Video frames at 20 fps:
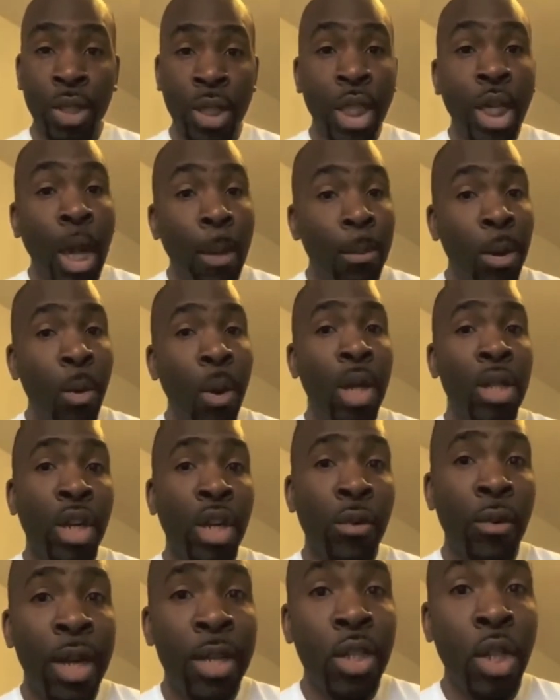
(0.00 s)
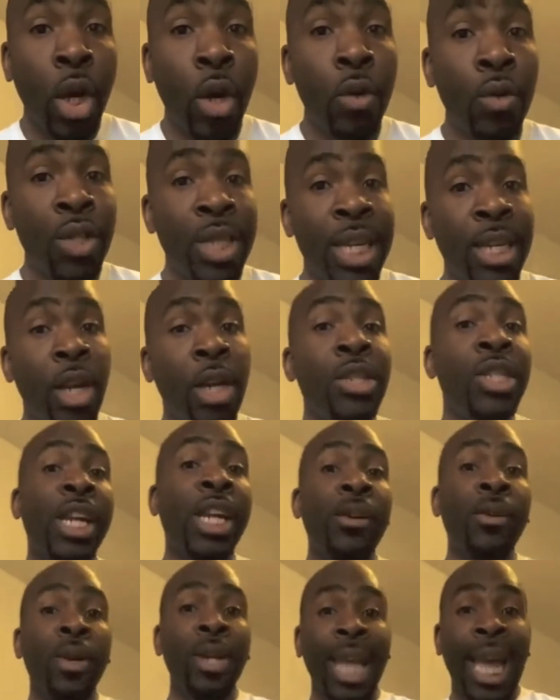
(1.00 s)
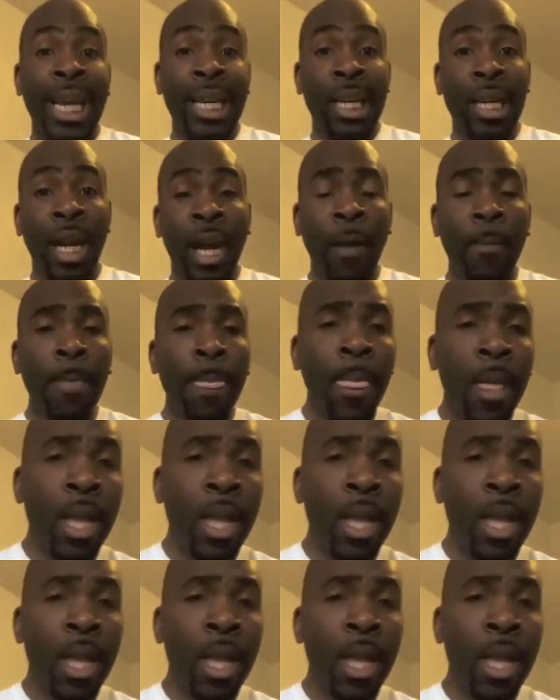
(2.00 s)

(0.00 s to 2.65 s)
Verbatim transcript: the number one careers coach in Ontario, Canada.